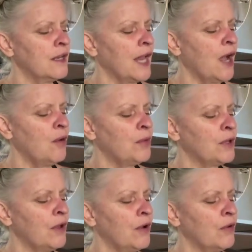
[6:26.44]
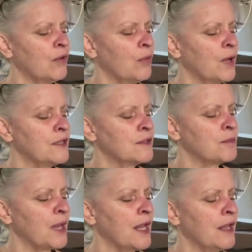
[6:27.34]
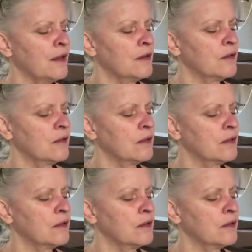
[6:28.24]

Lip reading: down below the waistband?